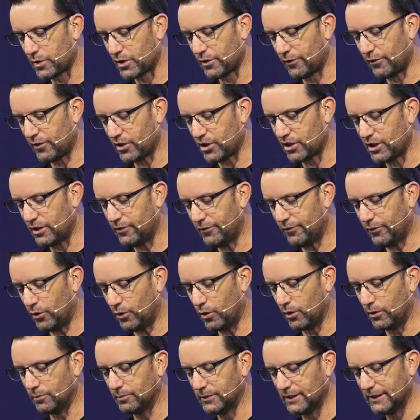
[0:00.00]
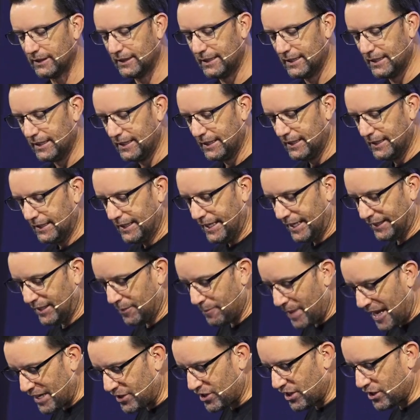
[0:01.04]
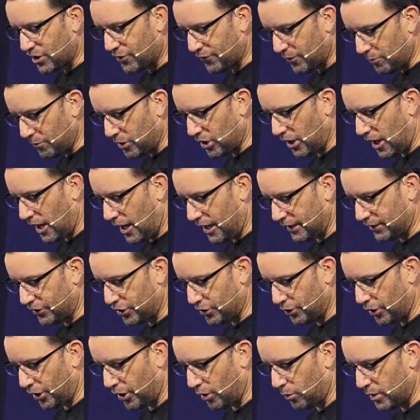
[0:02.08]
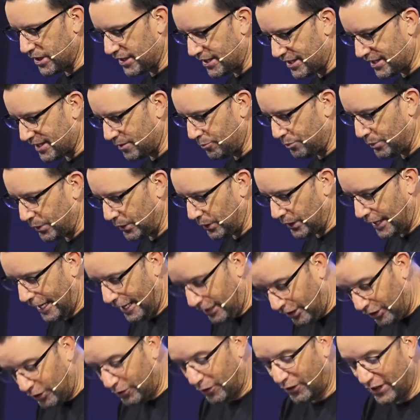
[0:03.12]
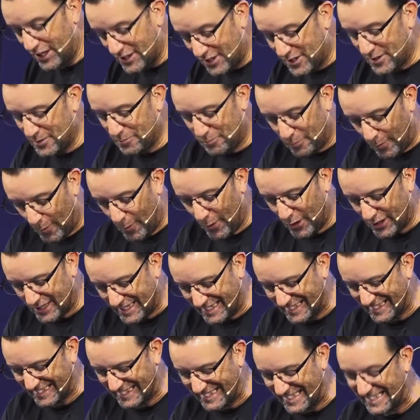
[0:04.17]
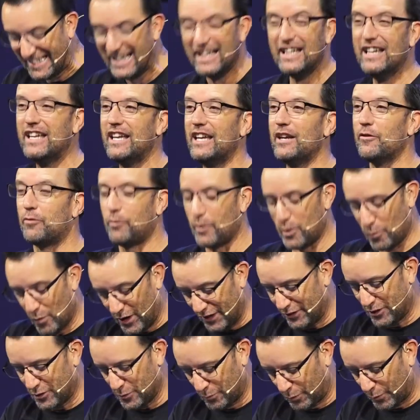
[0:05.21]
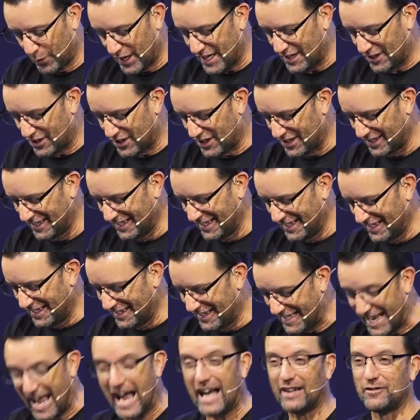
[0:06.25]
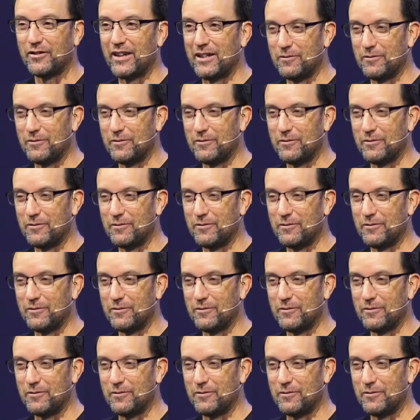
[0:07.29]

officially formed. And the message from God to her was simple health is important if we want to preach the Advent